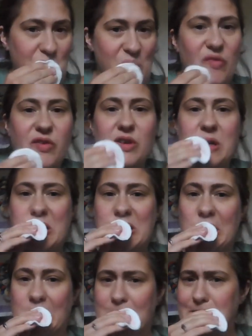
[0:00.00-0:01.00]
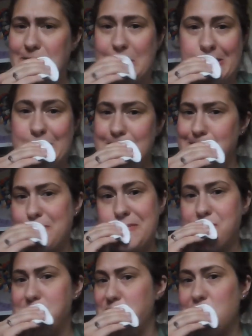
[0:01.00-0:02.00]
if you decide you need a little
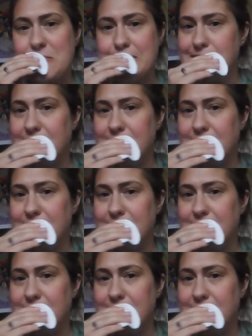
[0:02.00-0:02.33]
bit more on